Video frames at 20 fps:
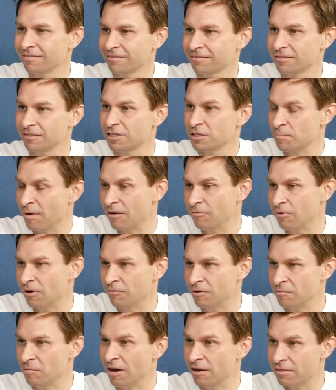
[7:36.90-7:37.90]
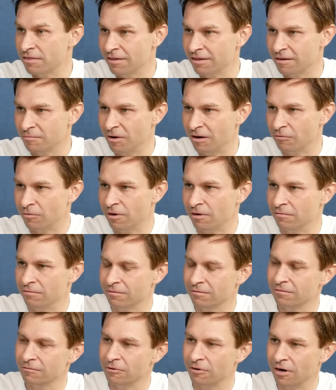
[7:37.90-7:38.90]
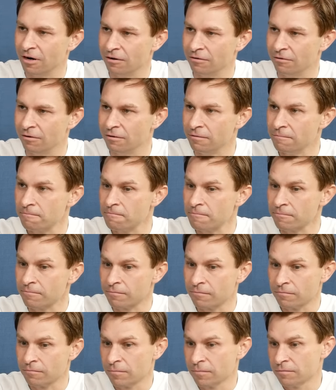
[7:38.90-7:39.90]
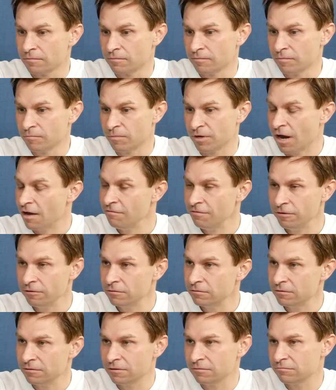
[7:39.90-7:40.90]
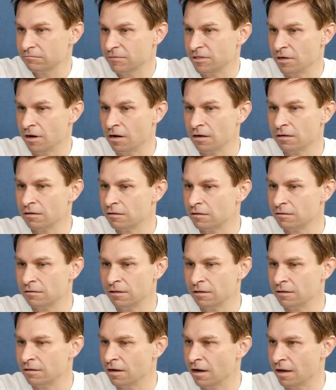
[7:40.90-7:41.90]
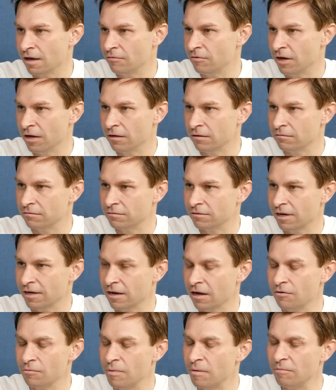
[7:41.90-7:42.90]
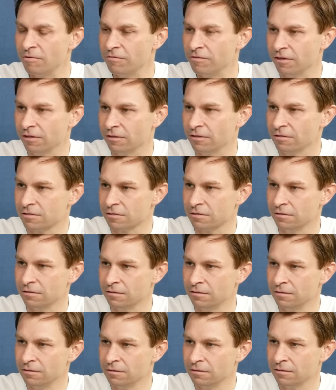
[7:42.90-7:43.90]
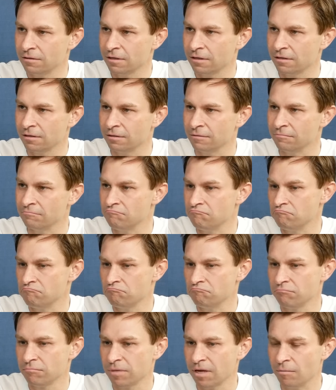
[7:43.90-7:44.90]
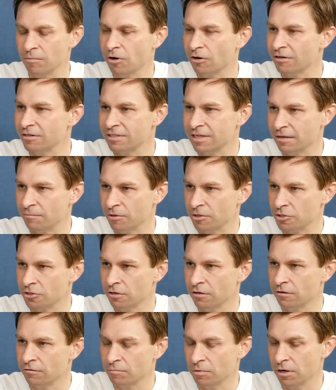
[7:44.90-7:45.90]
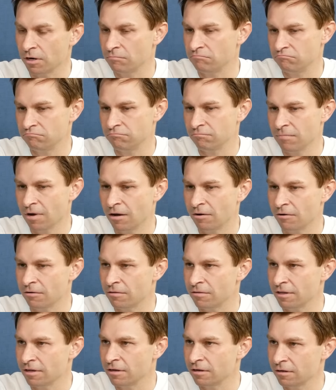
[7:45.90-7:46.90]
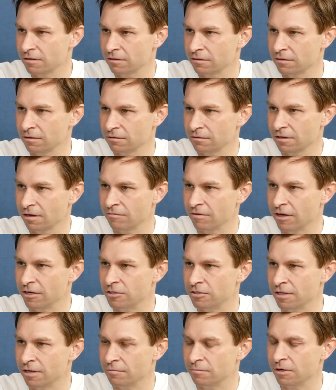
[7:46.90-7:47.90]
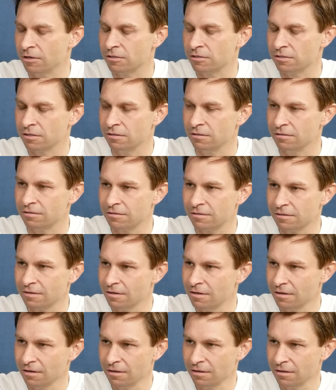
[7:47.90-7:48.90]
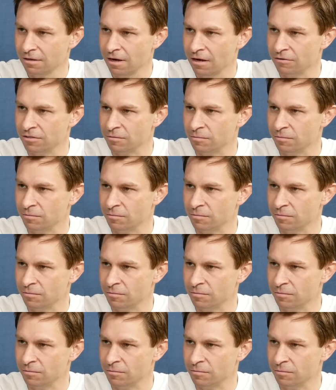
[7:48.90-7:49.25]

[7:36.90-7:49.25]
despite what we might think about when we're 100. But I feel younger than I ever have. I can't remember feeling this good. I'm not going to take my shirt off, but I don't think I've aged that much since I was in